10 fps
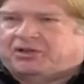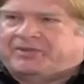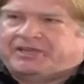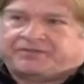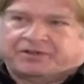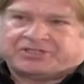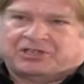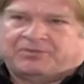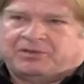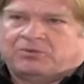I mean, for
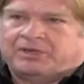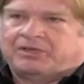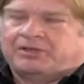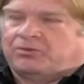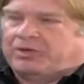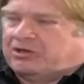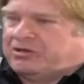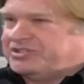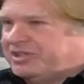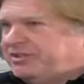example, we
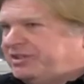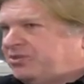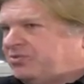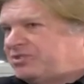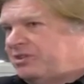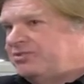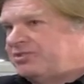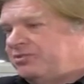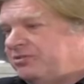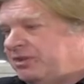are intending also
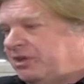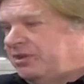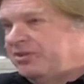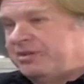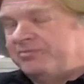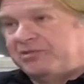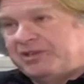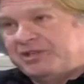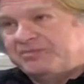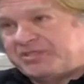to look at
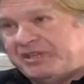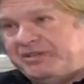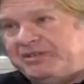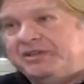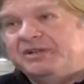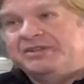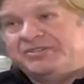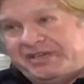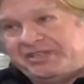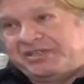beryllium-10
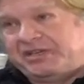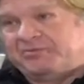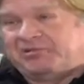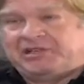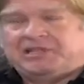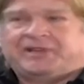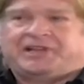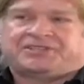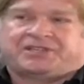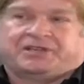dating.
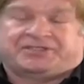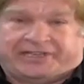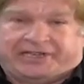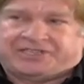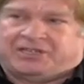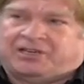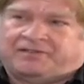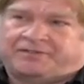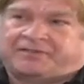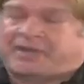Beryllium-10 has a half-life of